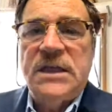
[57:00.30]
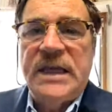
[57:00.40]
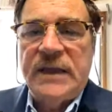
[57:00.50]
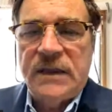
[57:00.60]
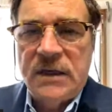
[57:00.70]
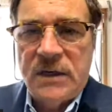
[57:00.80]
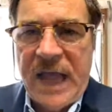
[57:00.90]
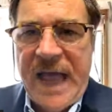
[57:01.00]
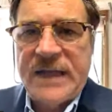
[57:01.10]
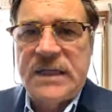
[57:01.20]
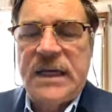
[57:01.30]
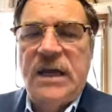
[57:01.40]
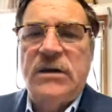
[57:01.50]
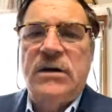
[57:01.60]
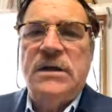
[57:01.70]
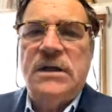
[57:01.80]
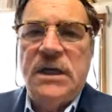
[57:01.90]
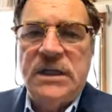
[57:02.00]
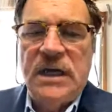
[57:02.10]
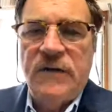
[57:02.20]
to get their act together and to
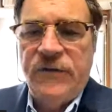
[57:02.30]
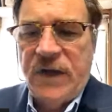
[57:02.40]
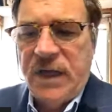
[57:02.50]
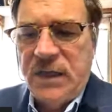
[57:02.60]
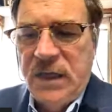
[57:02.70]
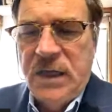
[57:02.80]
identify